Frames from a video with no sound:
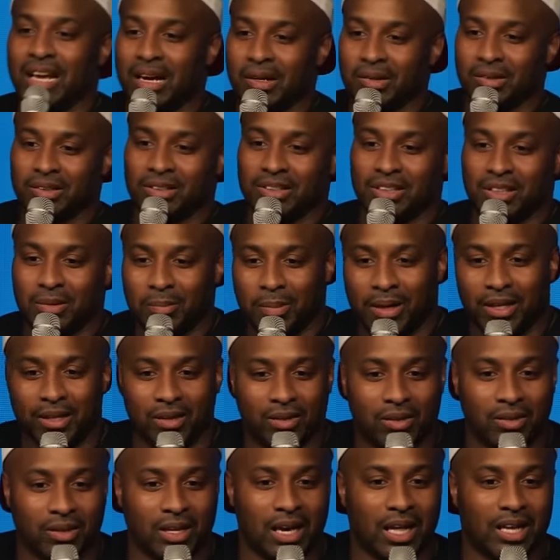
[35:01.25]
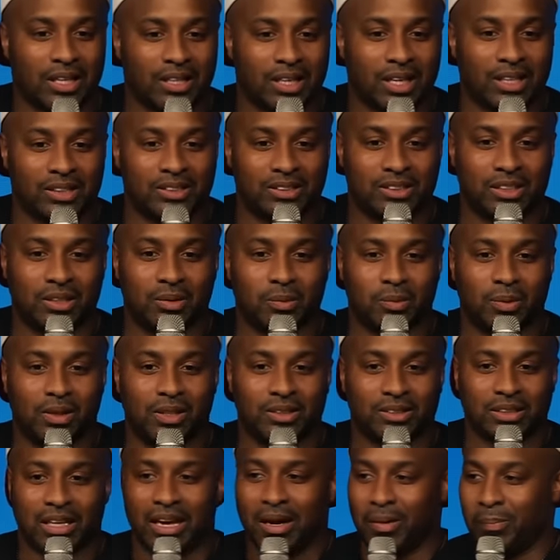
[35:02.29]
good my Long Island Iced Tea was
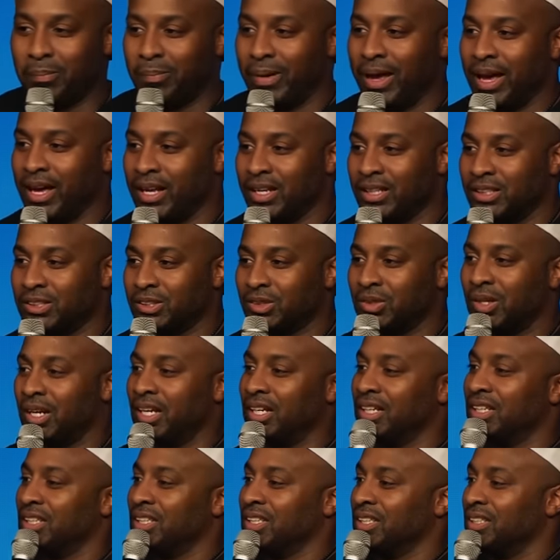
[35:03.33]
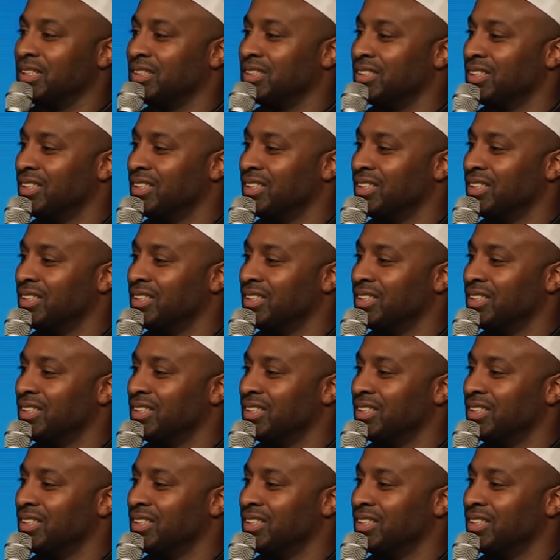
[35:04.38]
and how bad his credit is.